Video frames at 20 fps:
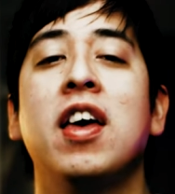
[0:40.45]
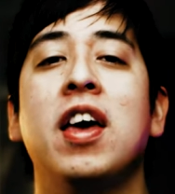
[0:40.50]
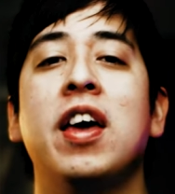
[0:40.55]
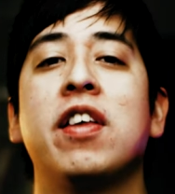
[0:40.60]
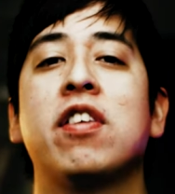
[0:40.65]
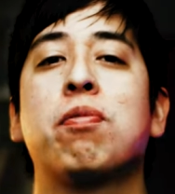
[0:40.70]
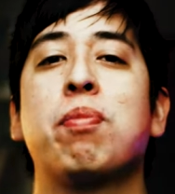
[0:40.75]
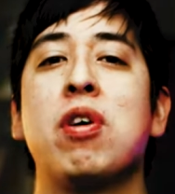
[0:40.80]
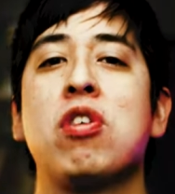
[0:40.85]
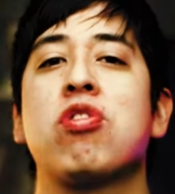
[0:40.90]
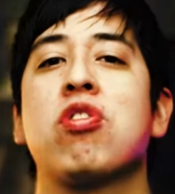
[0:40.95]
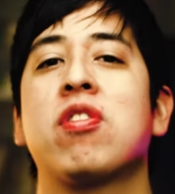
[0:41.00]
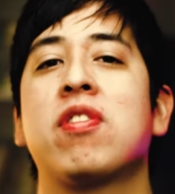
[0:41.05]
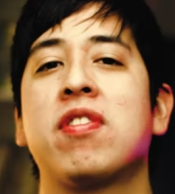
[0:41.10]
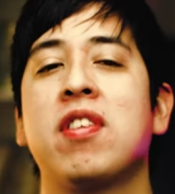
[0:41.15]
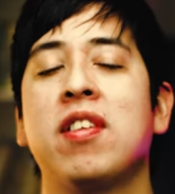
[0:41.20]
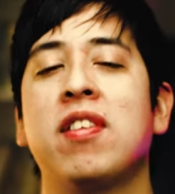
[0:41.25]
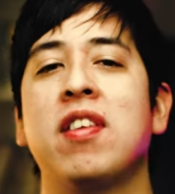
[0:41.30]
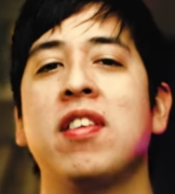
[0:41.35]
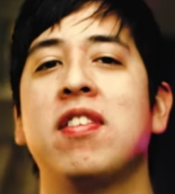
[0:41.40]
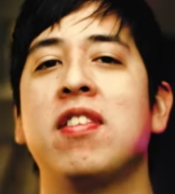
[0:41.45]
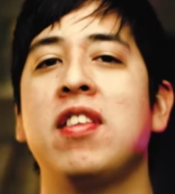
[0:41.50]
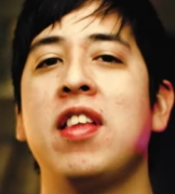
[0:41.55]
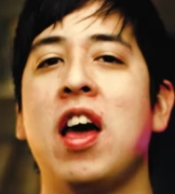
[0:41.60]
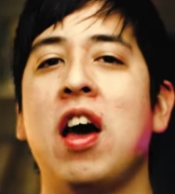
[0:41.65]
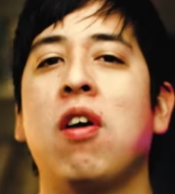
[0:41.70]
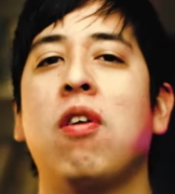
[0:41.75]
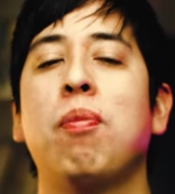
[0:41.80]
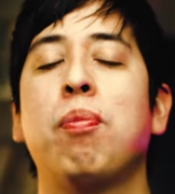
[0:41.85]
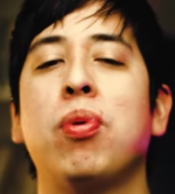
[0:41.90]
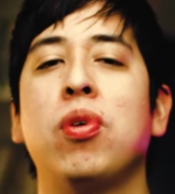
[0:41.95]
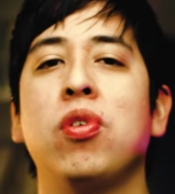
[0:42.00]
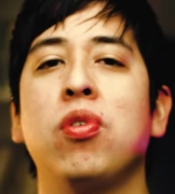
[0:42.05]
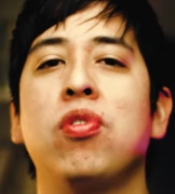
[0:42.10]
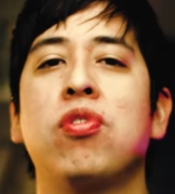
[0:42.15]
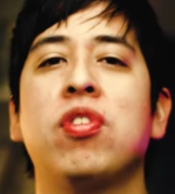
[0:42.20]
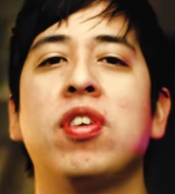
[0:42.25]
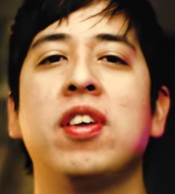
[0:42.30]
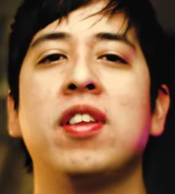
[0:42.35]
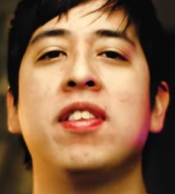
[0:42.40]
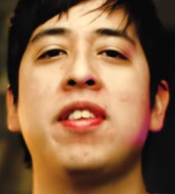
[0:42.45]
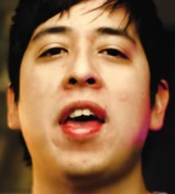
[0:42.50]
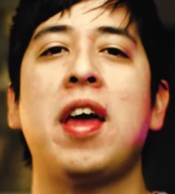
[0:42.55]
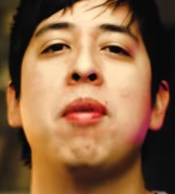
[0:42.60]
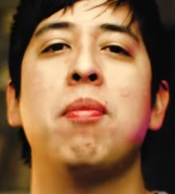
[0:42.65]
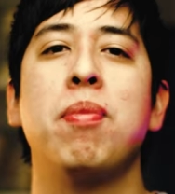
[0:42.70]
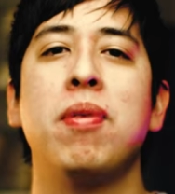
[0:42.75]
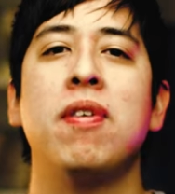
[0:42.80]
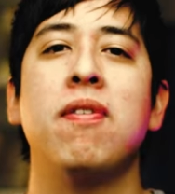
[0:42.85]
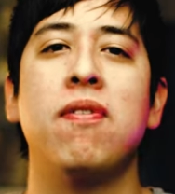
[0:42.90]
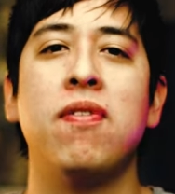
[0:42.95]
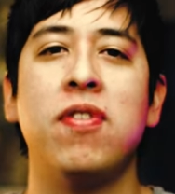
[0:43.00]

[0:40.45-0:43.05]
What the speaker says: especially since it's now producing 10-bit